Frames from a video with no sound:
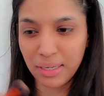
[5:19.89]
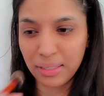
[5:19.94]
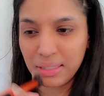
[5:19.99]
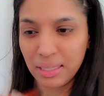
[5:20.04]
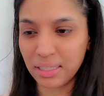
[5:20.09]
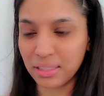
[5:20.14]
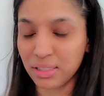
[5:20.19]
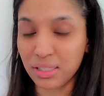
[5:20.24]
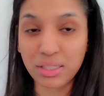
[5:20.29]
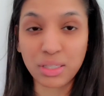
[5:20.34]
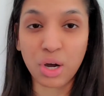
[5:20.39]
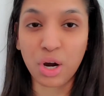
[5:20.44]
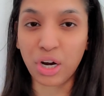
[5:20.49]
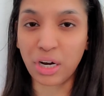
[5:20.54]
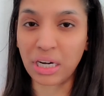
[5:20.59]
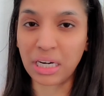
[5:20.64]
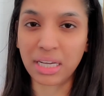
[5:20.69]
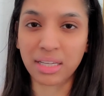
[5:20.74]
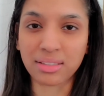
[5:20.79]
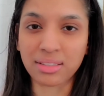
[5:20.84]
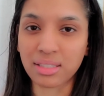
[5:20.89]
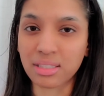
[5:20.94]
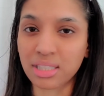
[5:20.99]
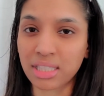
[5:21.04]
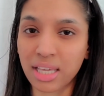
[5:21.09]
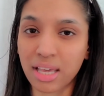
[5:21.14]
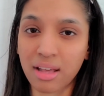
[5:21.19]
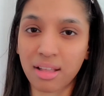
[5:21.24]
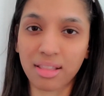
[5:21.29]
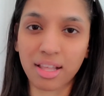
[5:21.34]
disheartening to see a
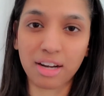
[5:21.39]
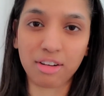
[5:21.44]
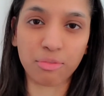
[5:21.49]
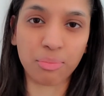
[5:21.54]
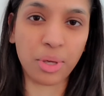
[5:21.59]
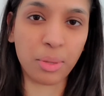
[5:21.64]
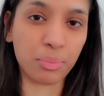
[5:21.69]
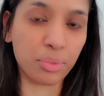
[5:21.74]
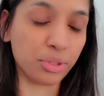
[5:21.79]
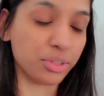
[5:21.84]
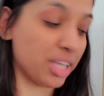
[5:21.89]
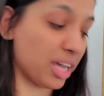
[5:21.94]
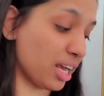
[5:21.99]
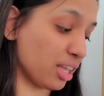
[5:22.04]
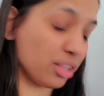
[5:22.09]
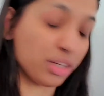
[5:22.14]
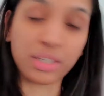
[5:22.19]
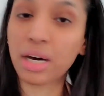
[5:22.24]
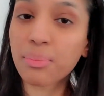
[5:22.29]
lot of people that I look up